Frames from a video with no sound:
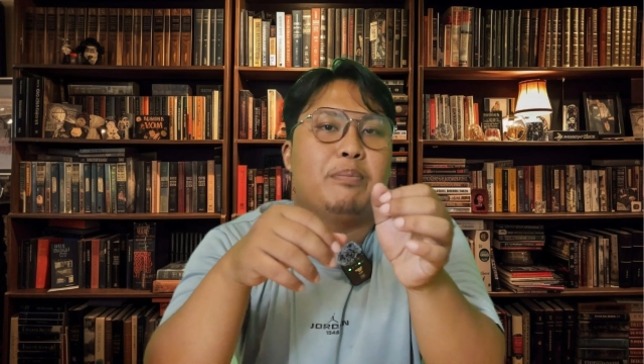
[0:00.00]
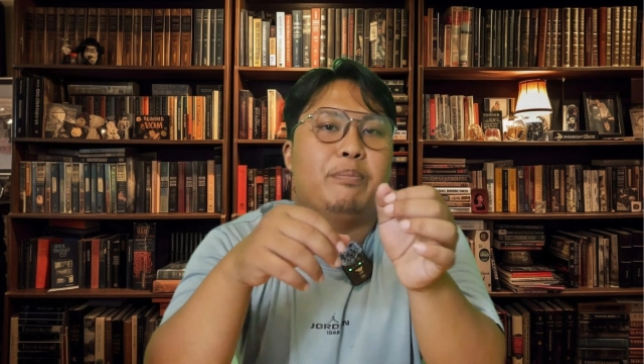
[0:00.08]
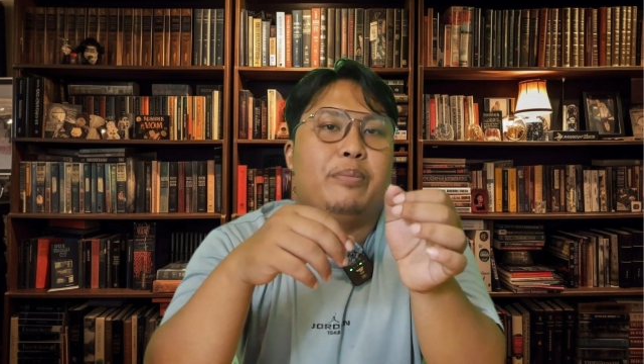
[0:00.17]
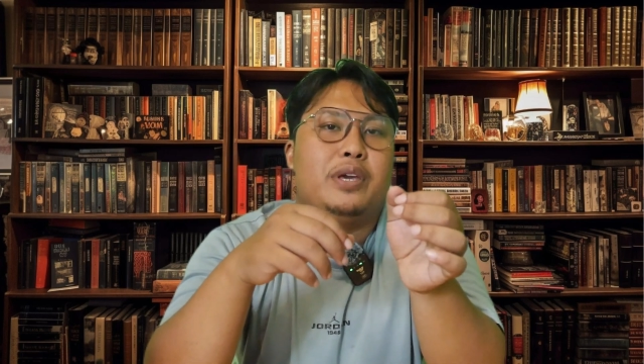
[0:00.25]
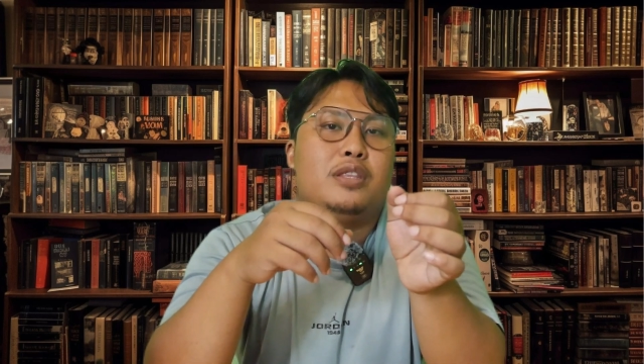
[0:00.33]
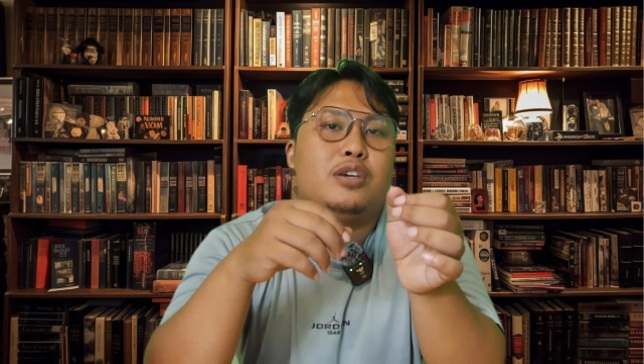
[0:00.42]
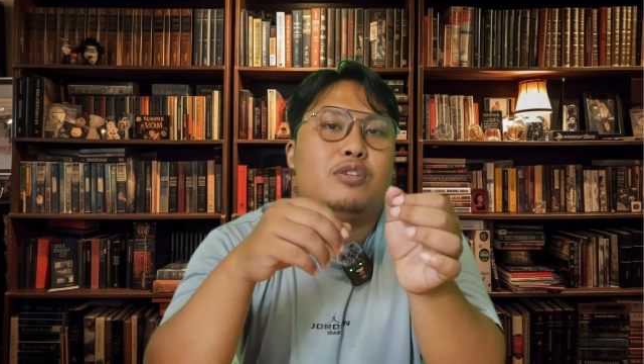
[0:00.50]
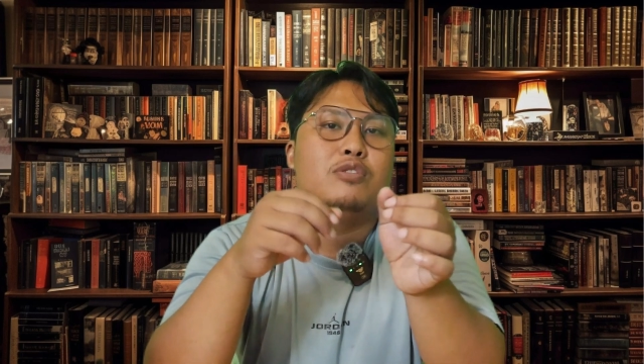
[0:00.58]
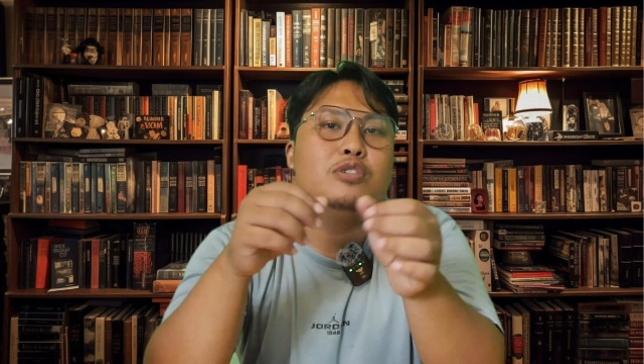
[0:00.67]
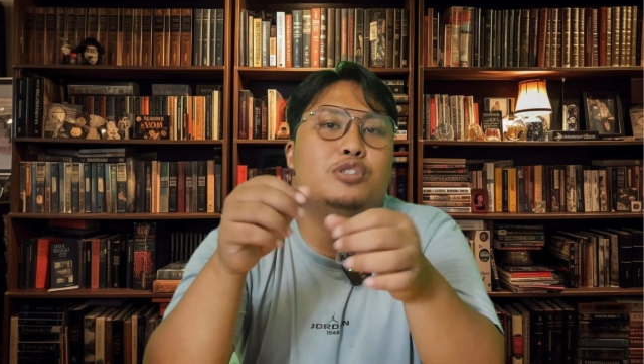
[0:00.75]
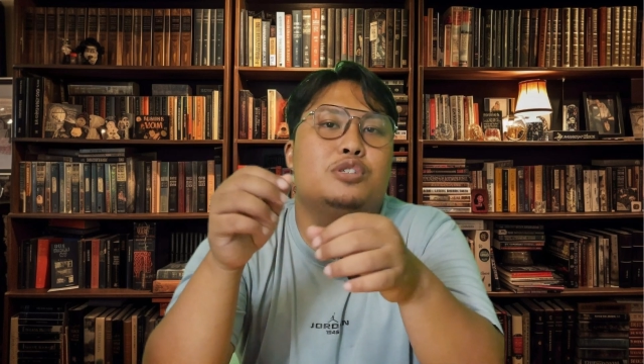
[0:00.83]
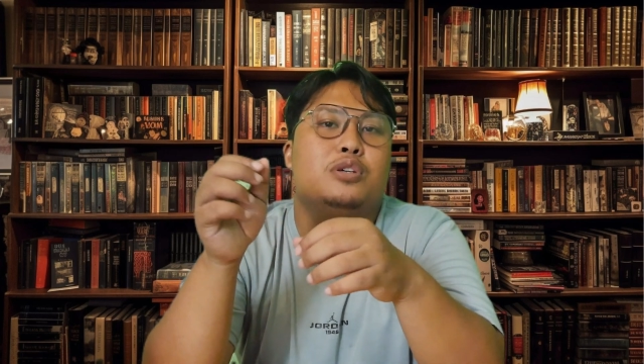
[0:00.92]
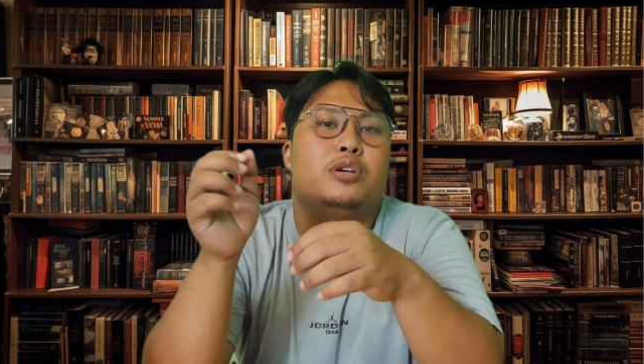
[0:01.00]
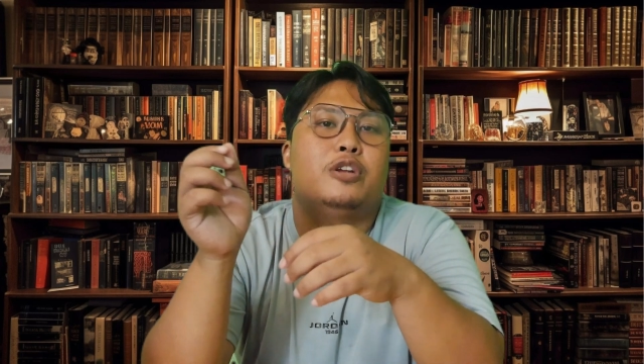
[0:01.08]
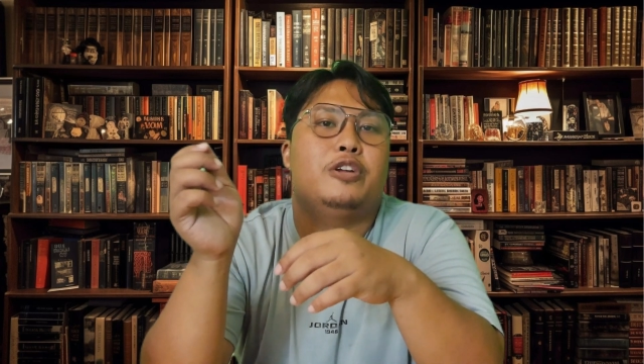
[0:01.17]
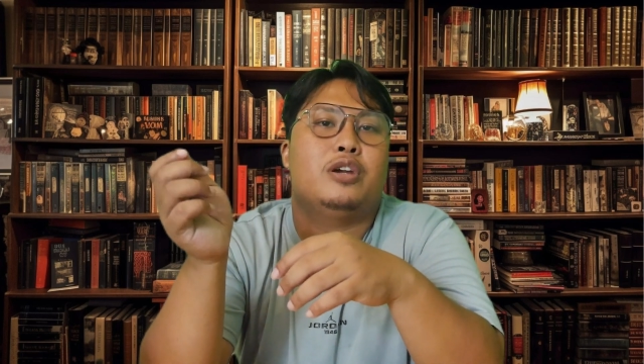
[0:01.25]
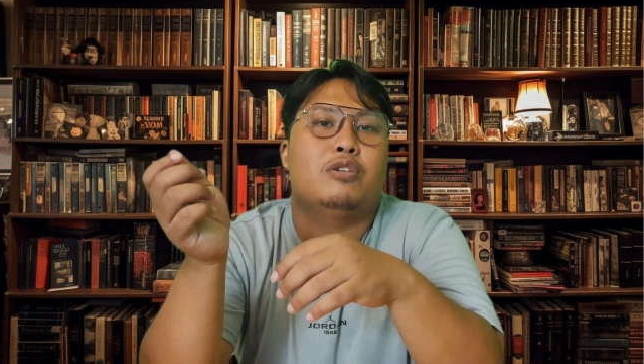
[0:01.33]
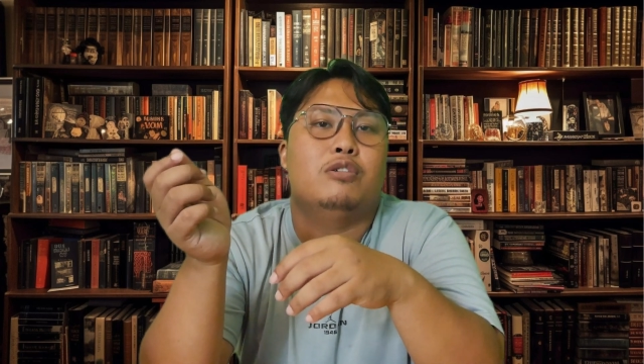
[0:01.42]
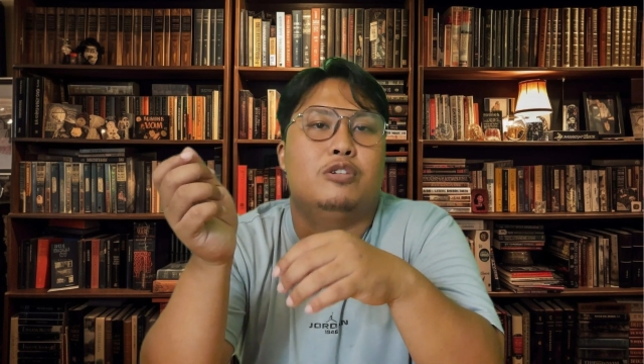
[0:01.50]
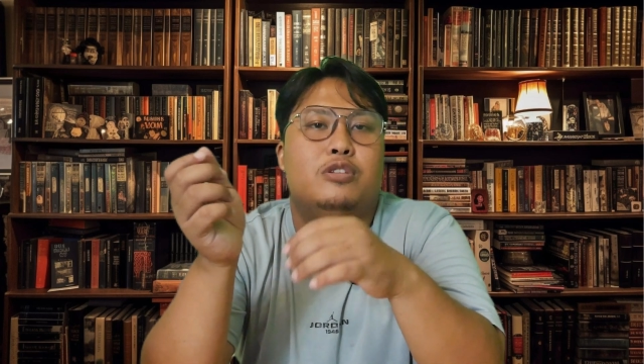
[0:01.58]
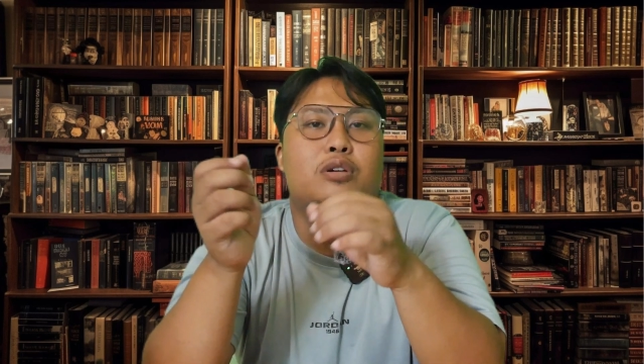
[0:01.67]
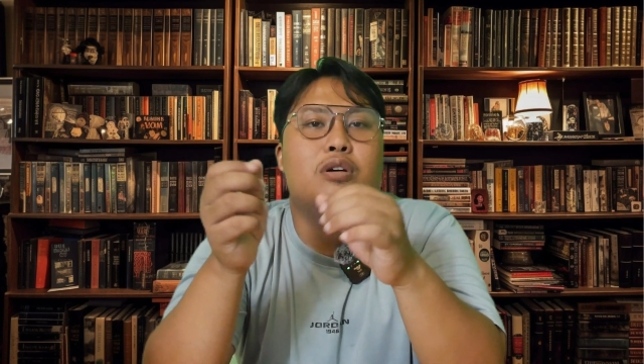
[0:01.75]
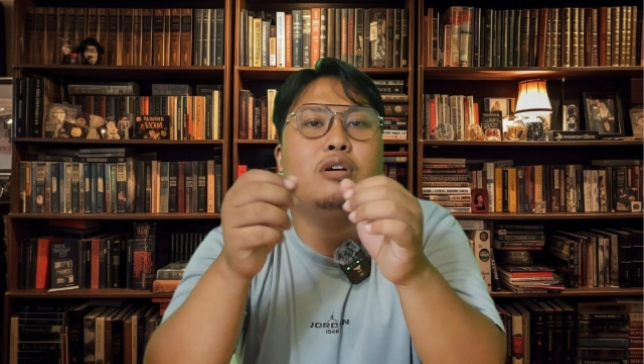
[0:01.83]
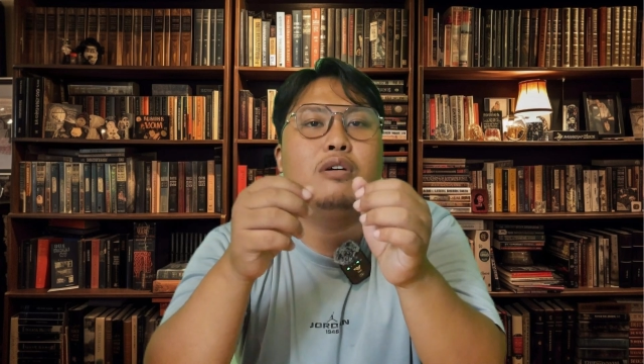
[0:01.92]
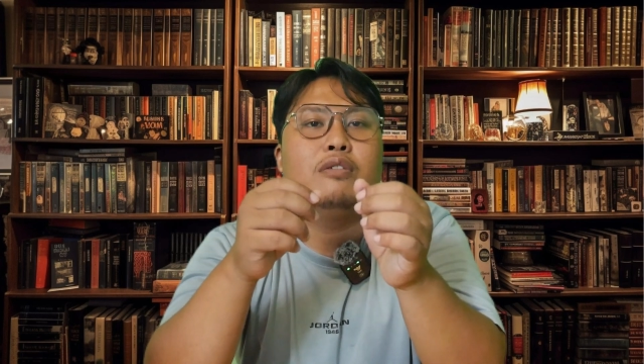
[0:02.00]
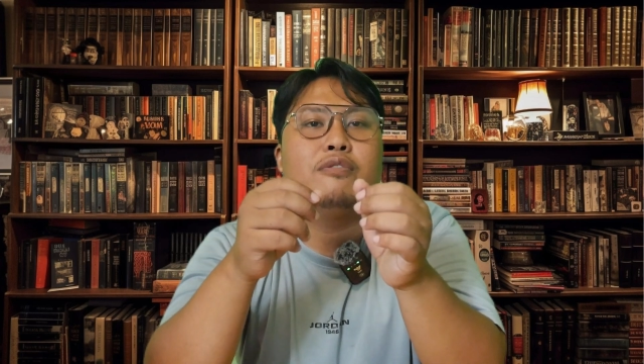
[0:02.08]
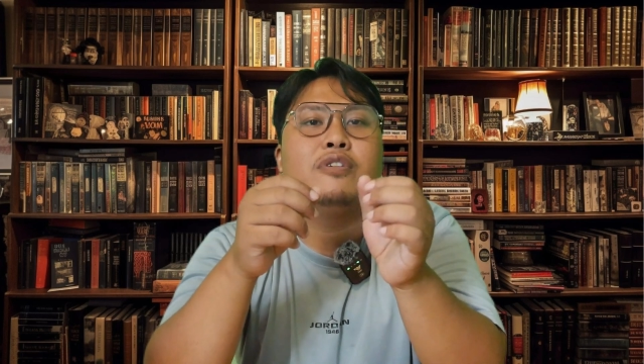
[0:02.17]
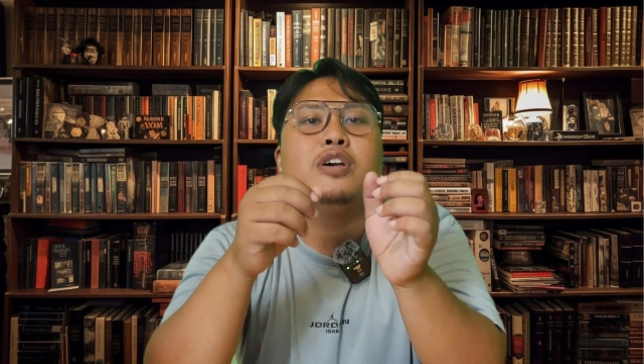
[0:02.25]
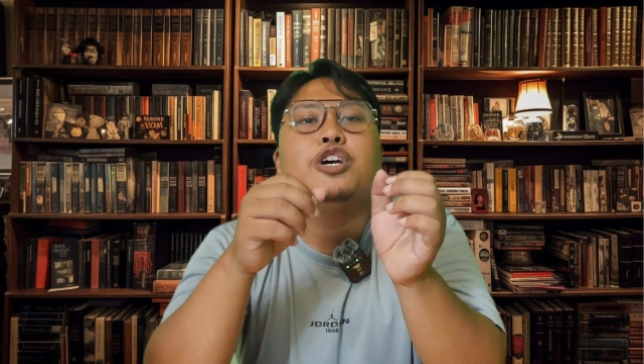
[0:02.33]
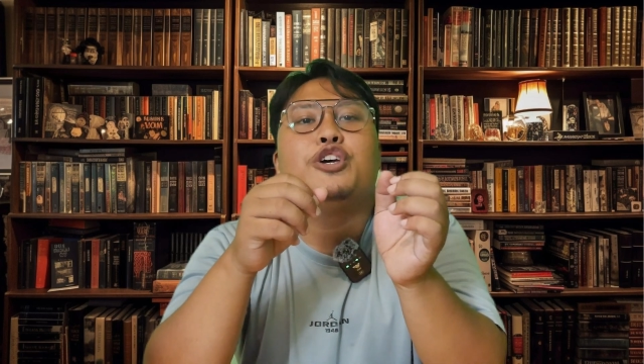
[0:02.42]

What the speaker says: a meticulous record of